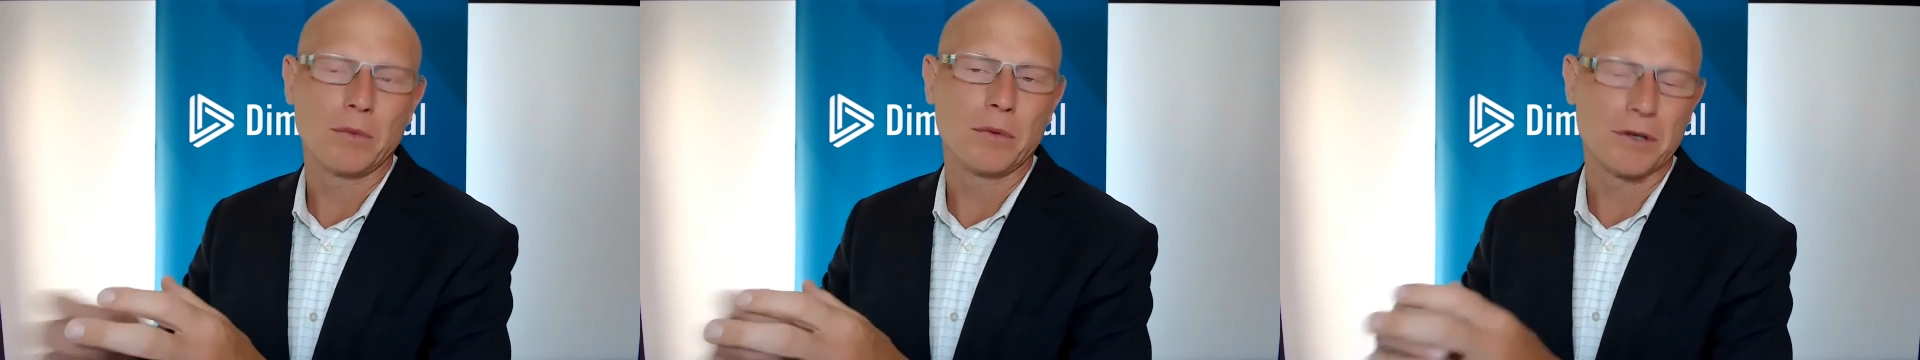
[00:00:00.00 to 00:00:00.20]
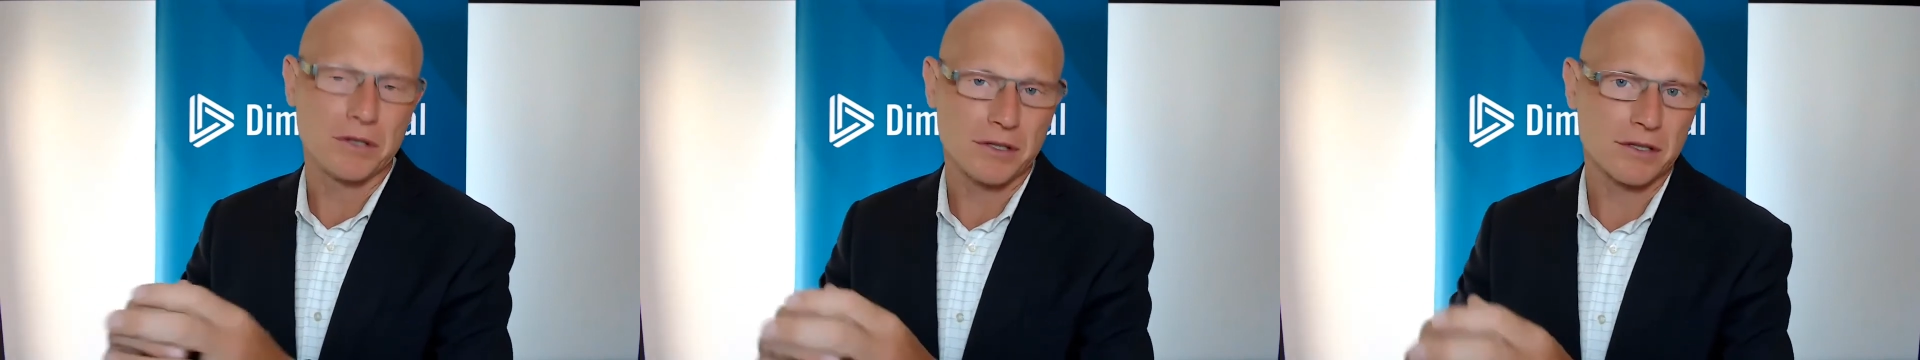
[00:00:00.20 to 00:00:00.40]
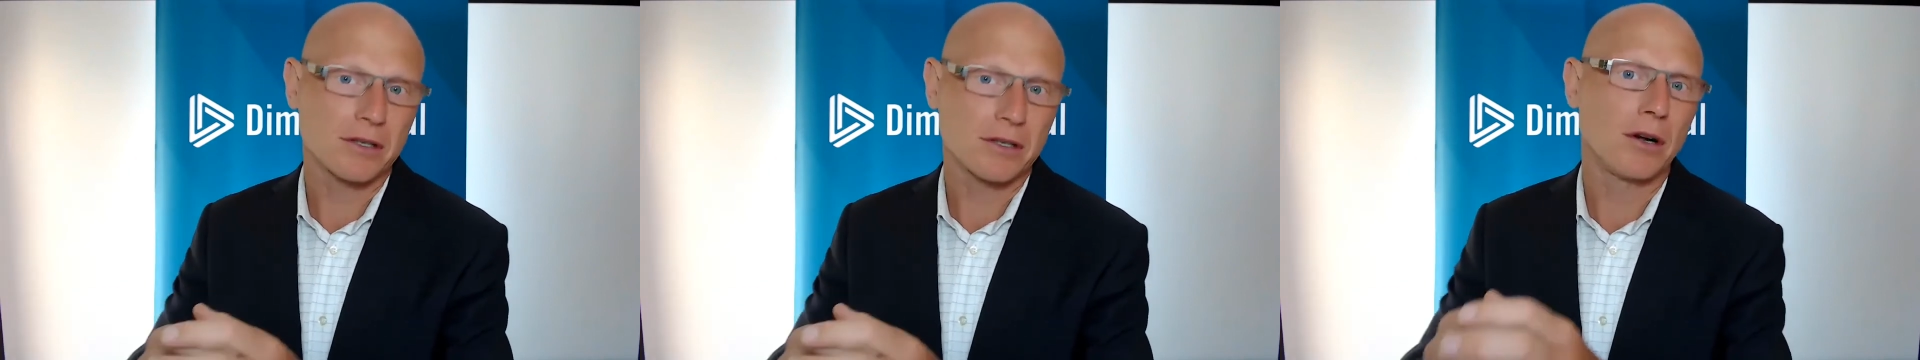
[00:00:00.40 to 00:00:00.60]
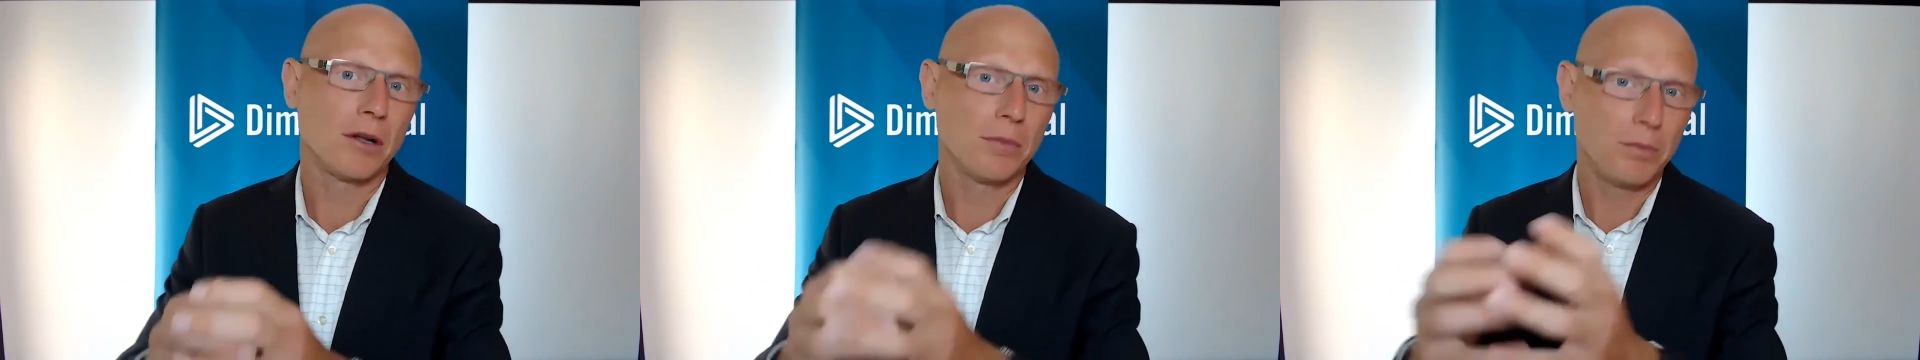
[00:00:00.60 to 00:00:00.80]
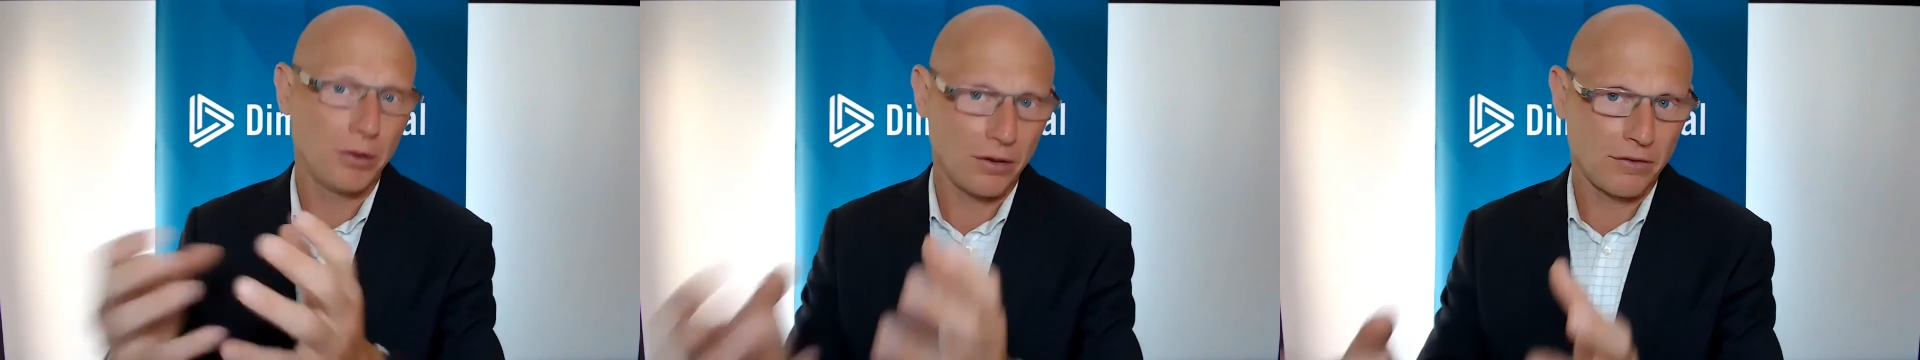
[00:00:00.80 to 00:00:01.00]
which is
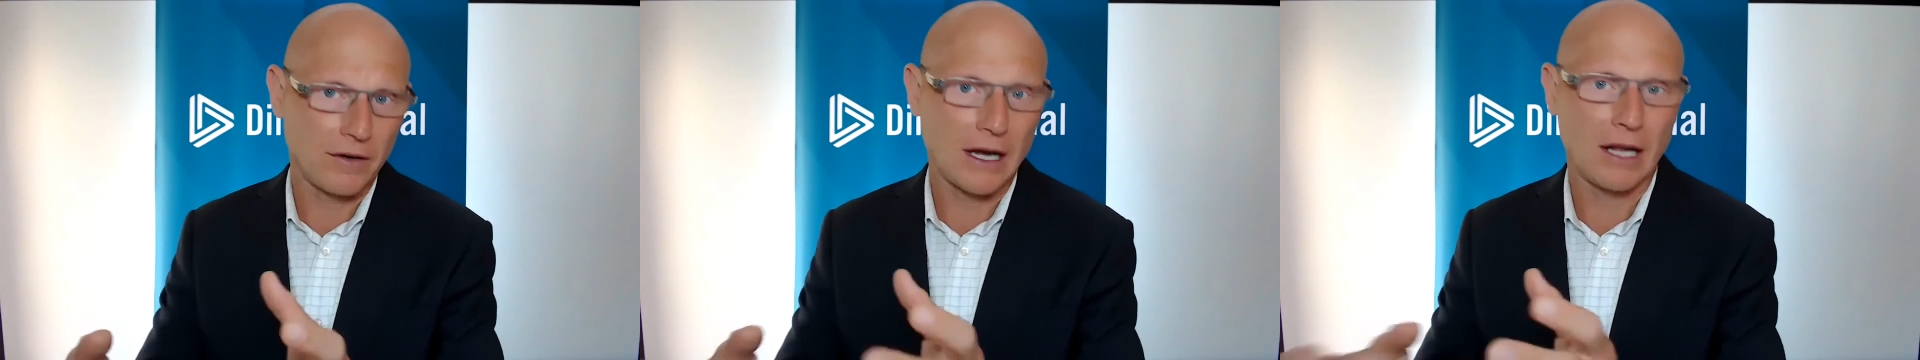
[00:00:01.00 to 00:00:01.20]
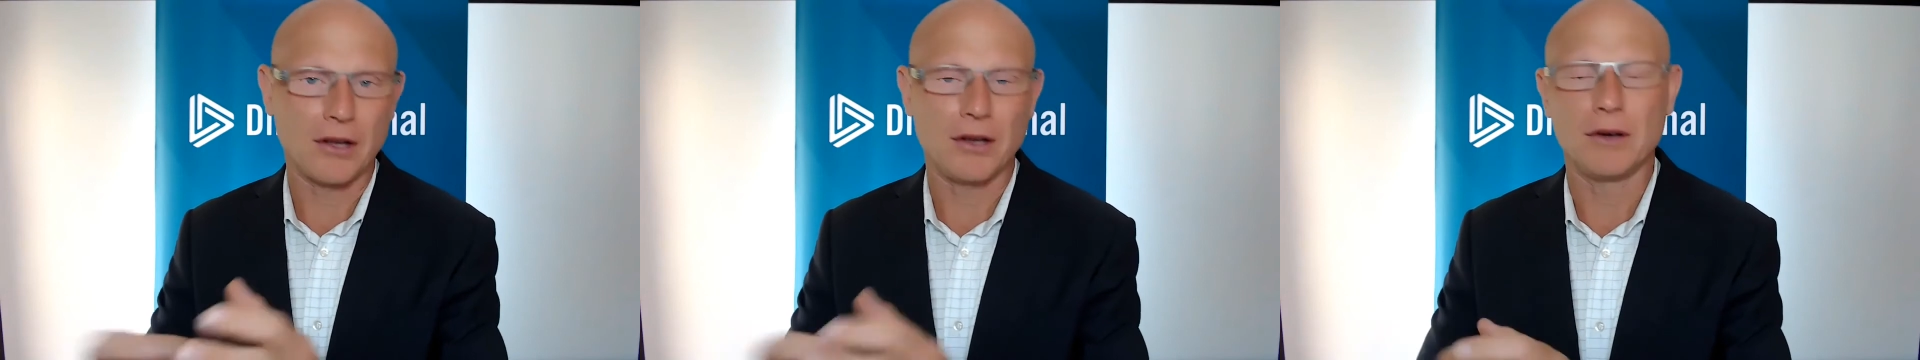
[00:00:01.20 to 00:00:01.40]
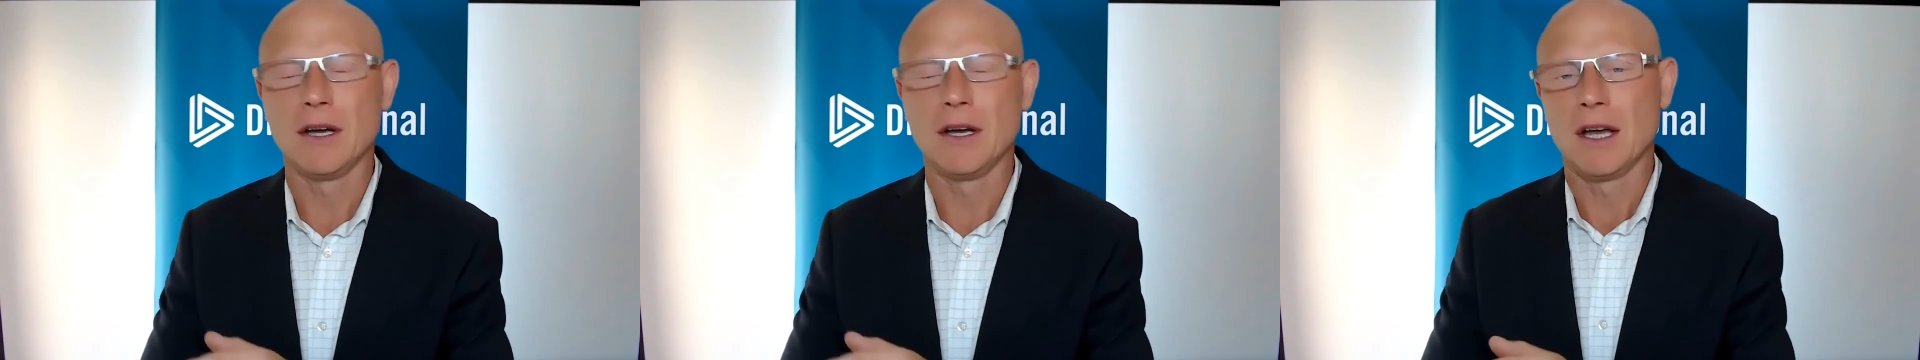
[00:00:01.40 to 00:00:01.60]
called book value.